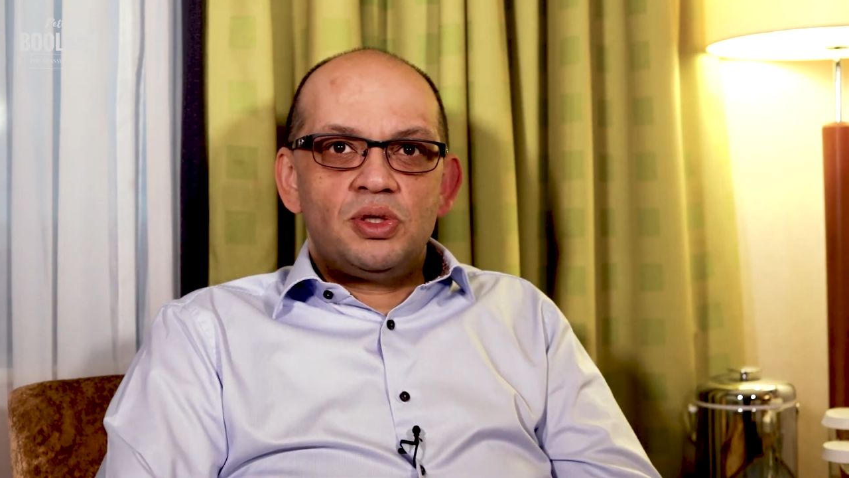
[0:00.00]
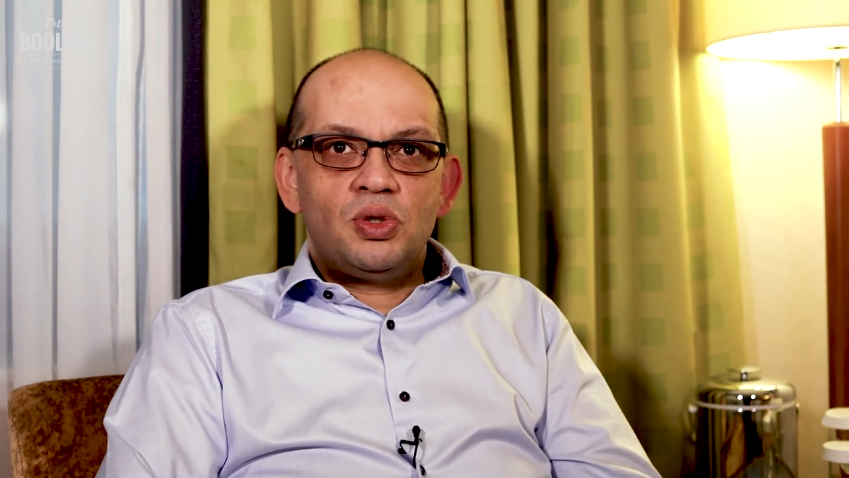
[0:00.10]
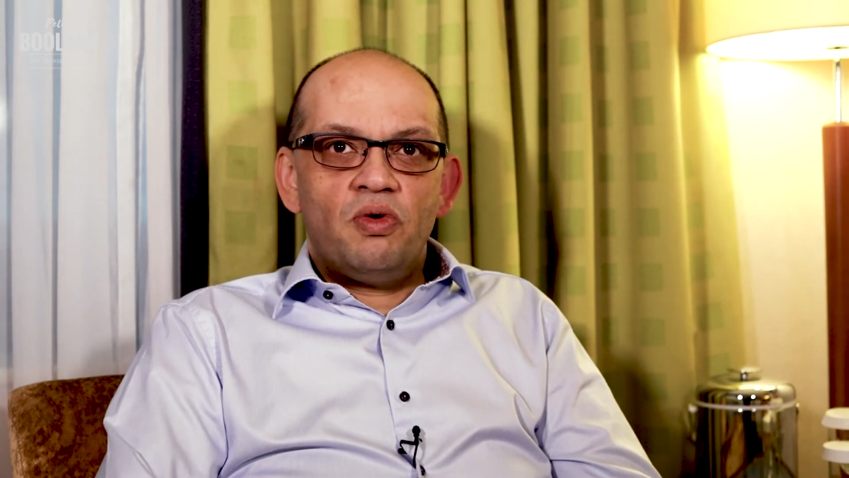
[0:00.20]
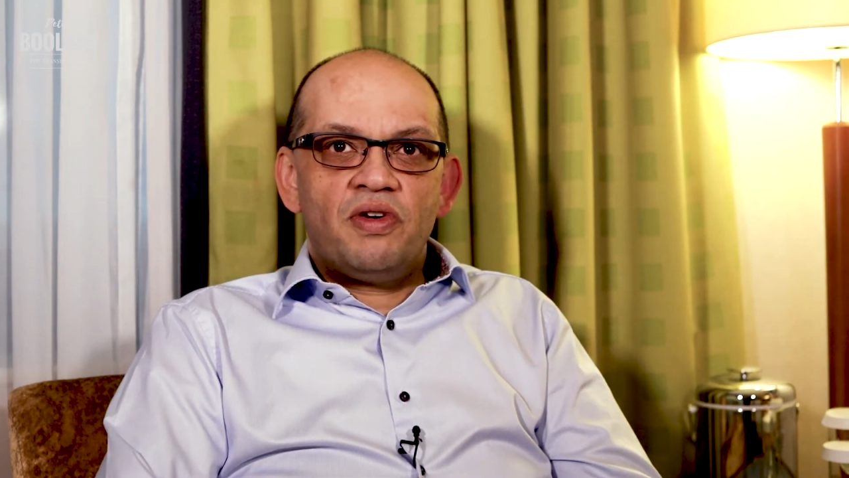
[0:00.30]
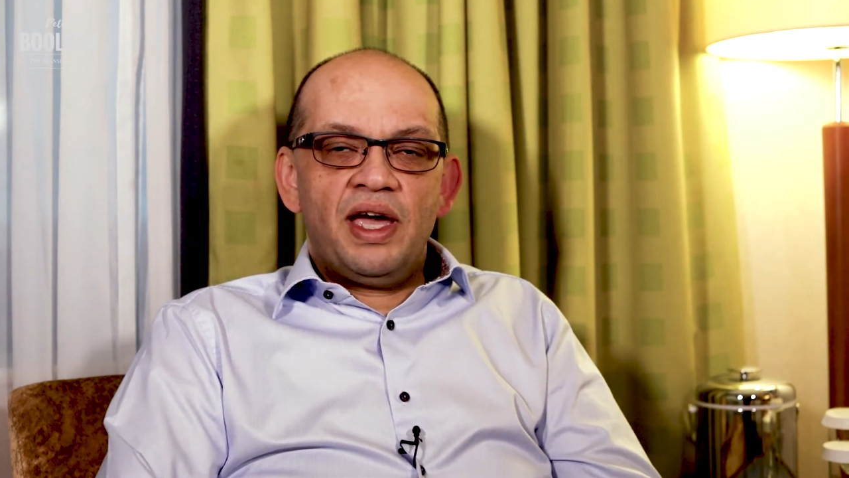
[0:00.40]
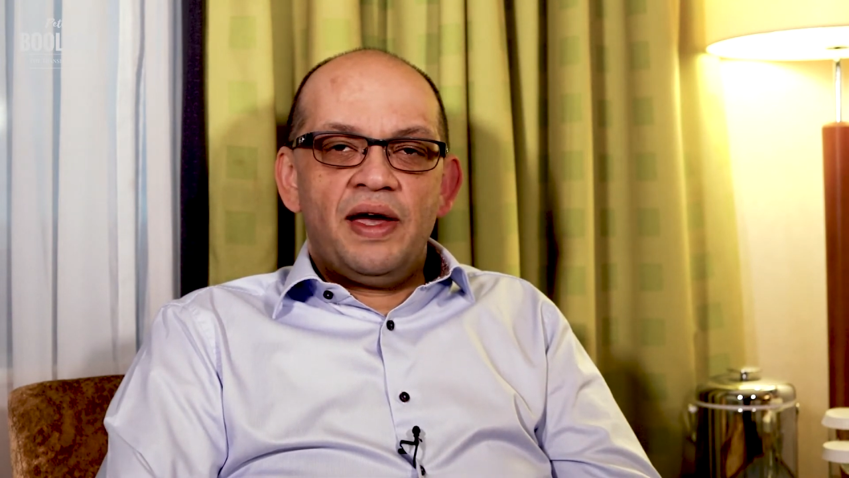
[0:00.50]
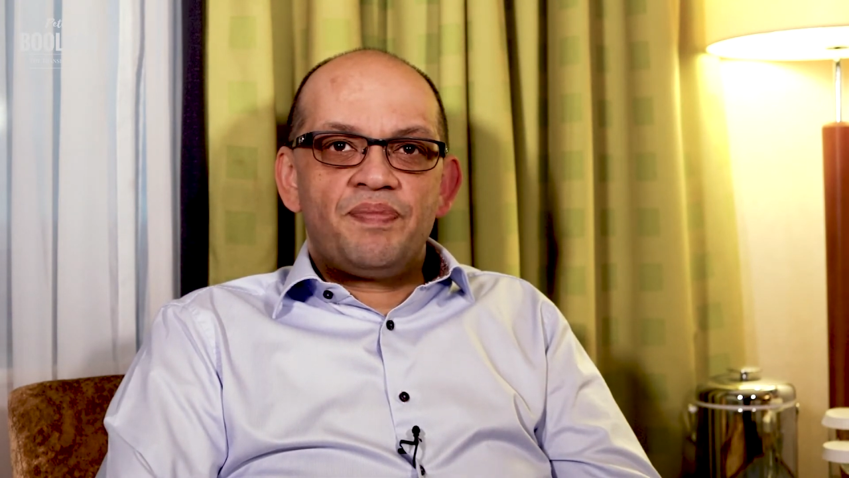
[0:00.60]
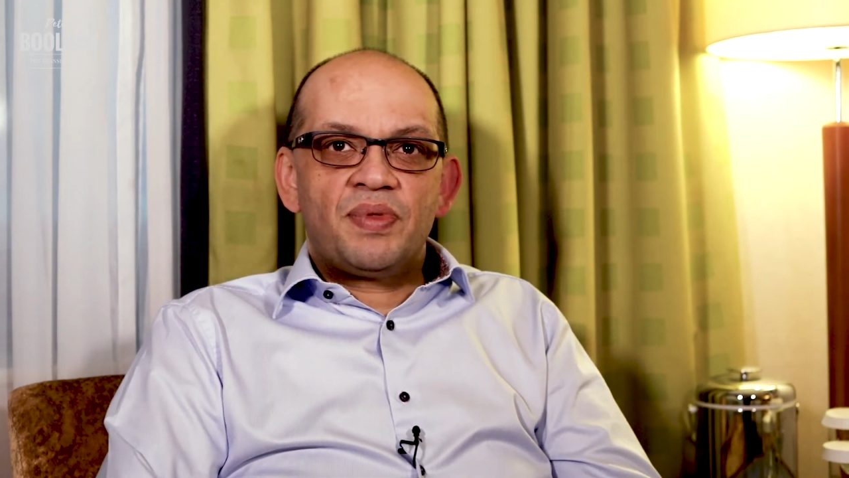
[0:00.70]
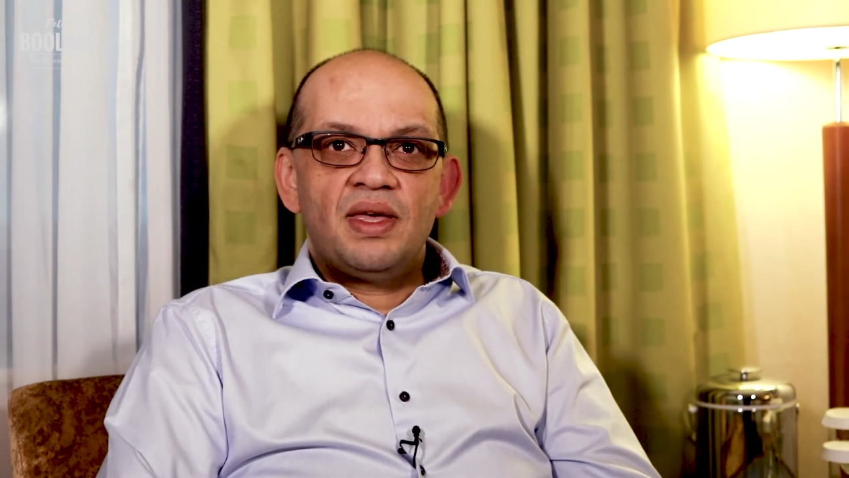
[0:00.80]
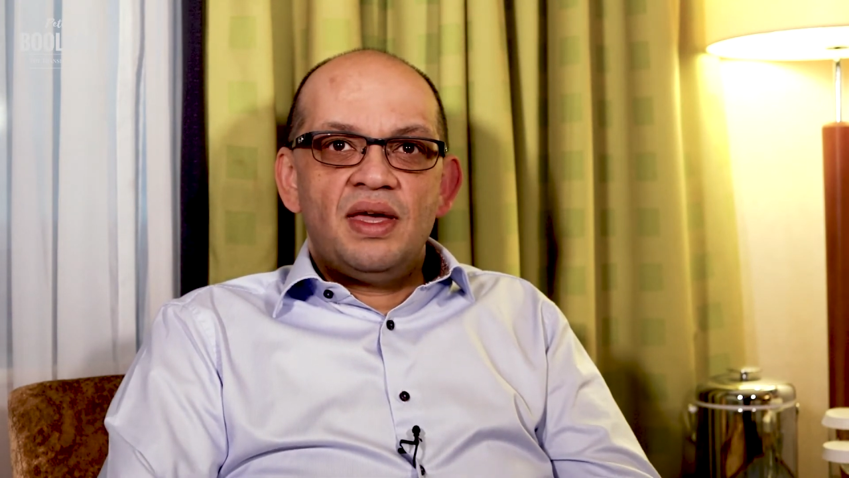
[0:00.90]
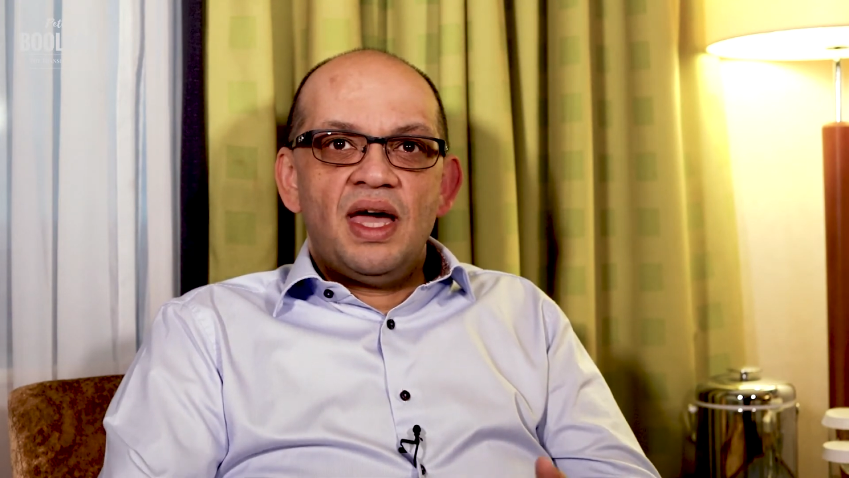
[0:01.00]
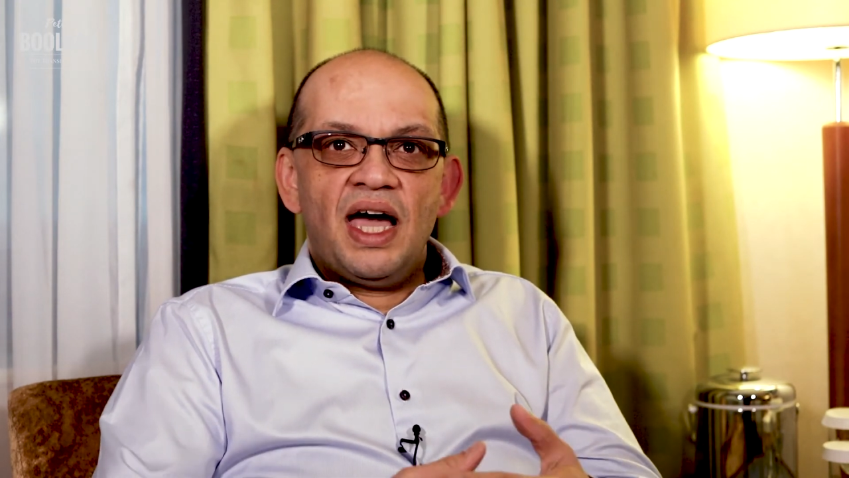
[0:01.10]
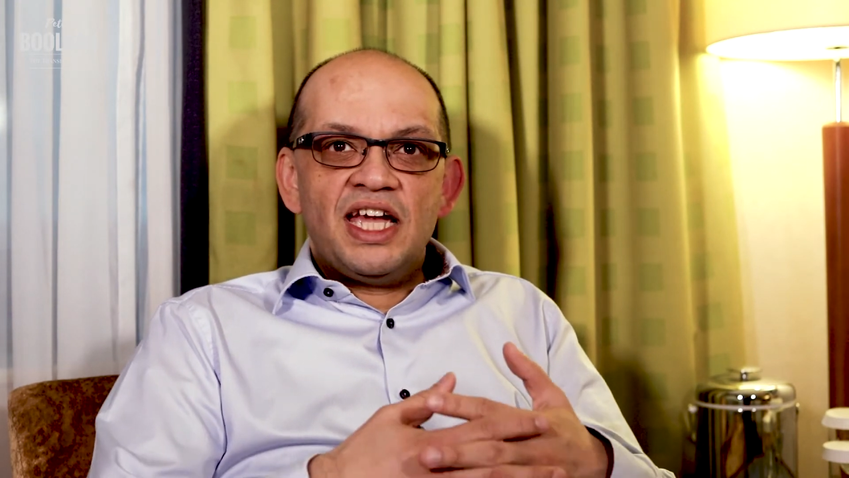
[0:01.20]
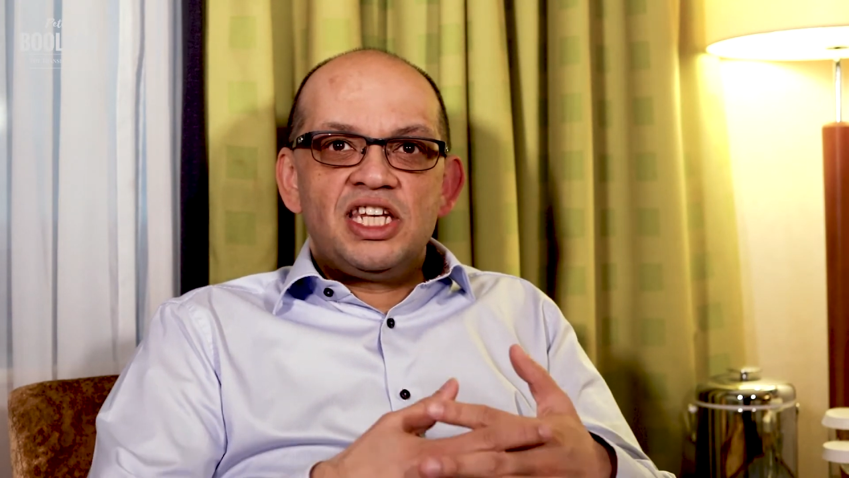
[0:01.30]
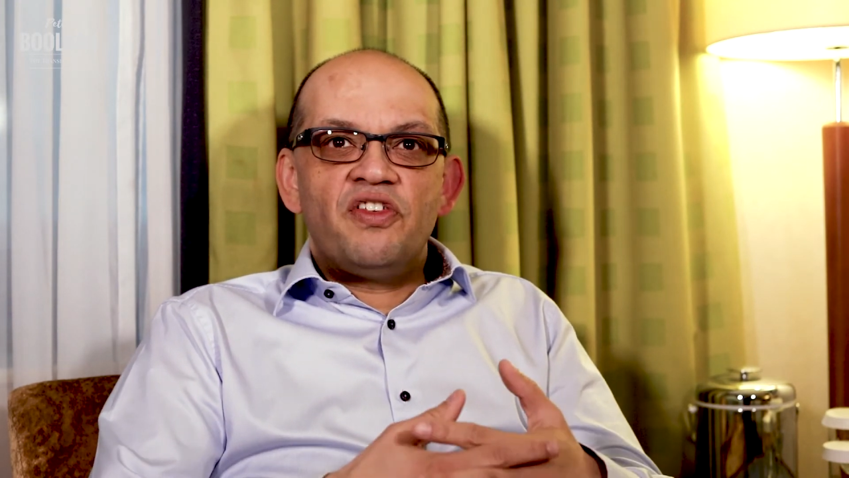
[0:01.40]
to sort of get
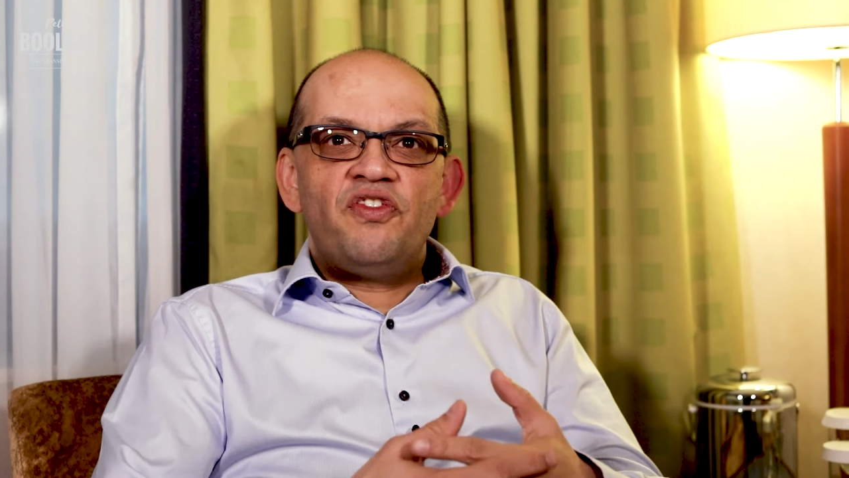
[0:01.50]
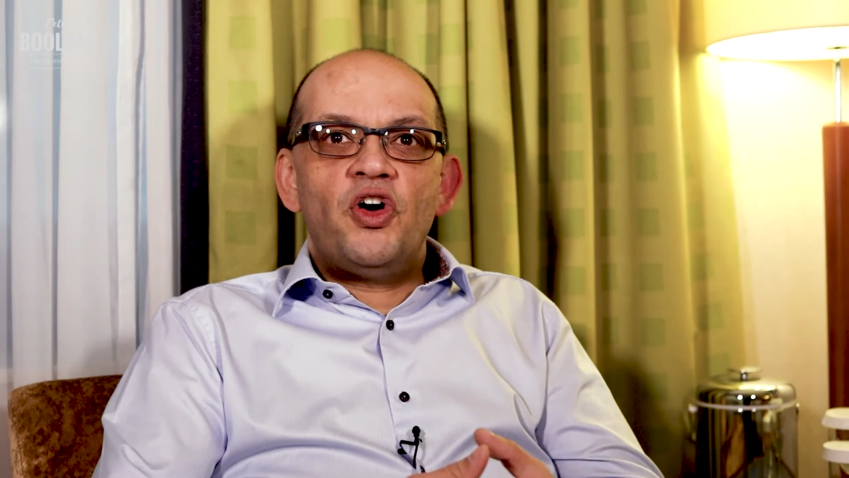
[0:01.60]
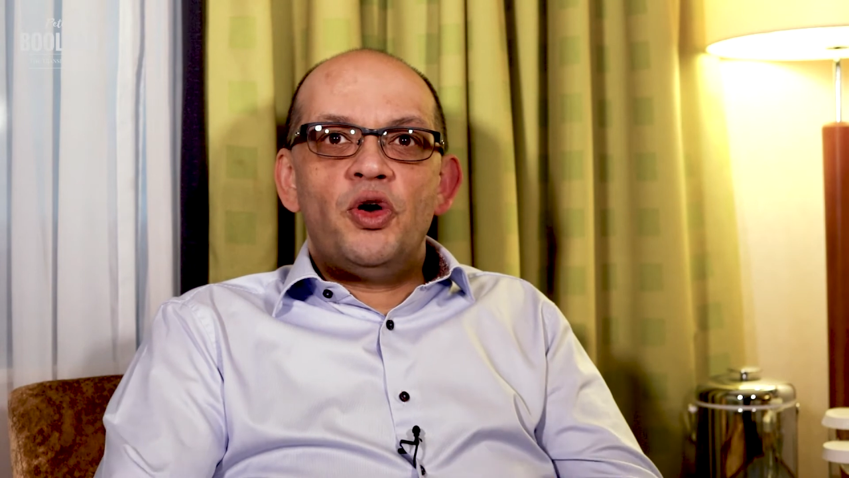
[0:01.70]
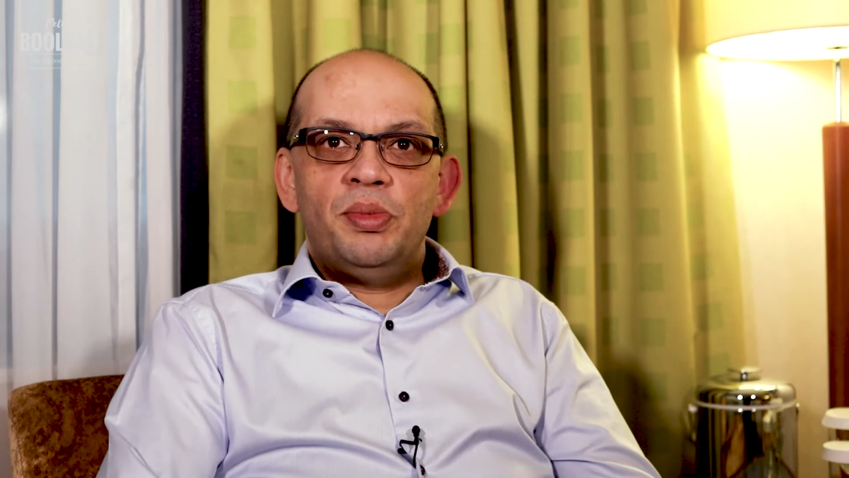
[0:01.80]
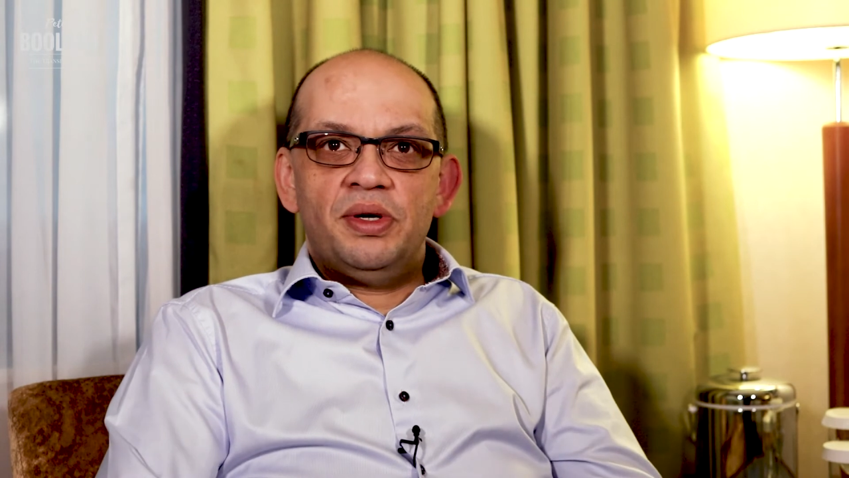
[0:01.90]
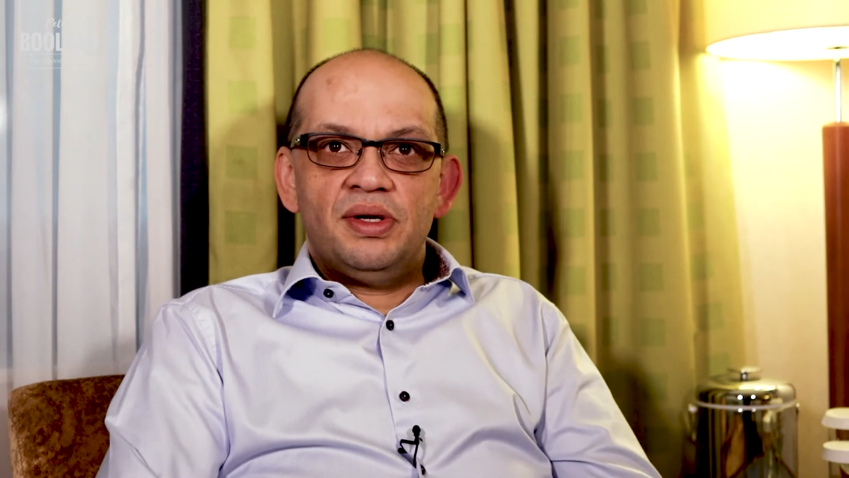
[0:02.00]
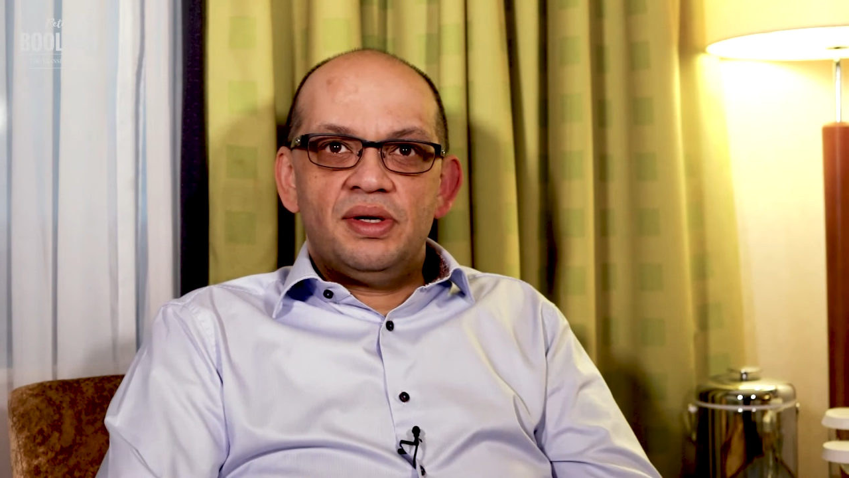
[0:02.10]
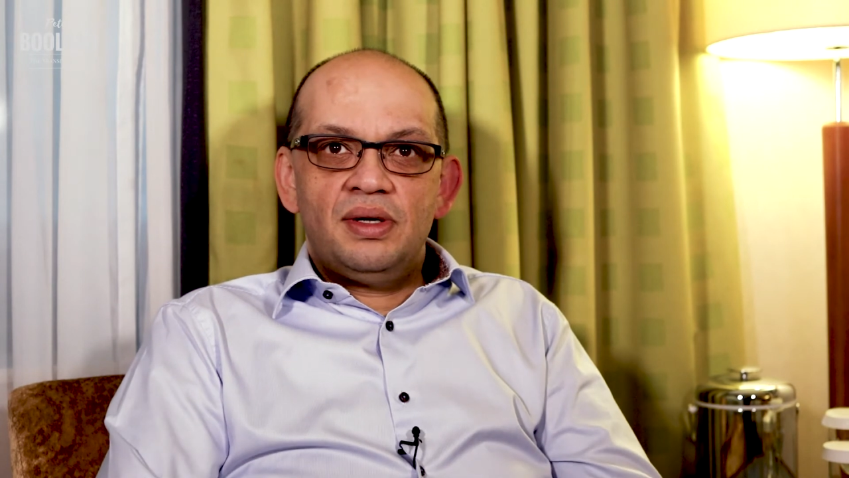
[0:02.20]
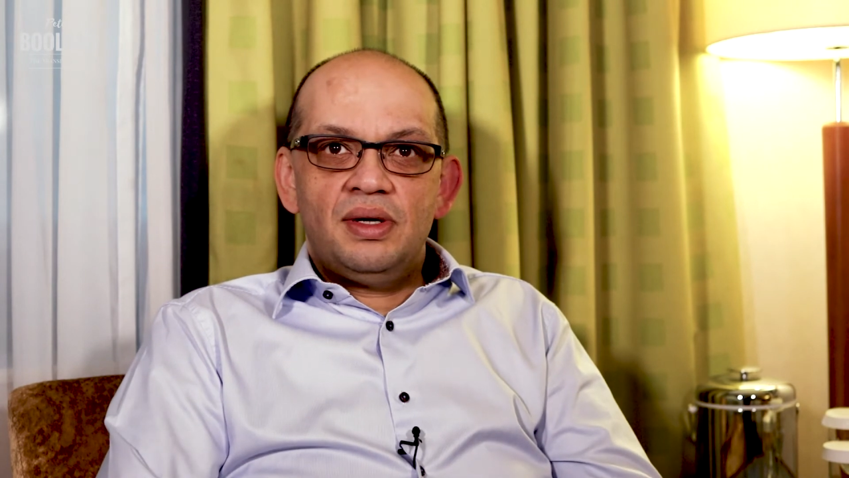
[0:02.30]
a deferment